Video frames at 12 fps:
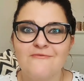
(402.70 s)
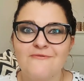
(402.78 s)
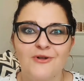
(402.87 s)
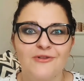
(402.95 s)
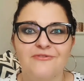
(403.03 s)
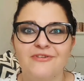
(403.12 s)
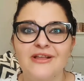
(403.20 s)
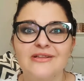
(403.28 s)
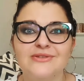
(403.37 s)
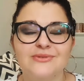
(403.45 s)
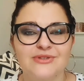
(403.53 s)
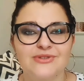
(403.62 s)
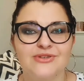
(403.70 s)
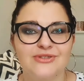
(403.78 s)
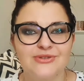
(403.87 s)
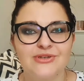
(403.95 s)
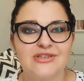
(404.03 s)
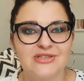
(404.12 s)
fulfilled when you're
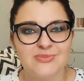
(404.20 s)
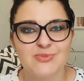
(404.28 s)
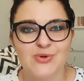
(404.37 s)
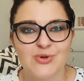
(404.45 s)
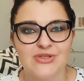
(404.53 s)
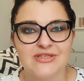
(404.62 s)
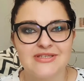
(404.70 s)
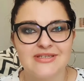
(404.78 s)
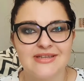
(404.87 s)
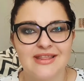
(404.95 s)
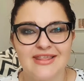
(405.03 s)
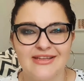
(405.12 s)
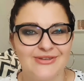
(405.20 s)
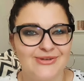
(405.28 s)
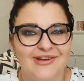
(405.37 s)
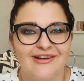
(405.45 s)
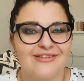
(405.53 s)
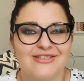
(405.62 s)
doing sports that you
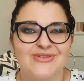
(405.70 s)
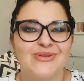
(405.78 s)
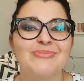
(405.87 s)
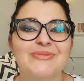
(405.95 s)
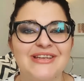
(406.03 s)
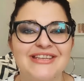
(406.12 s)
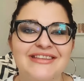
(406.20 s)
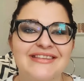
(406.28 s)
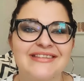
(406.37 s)
can't stop it.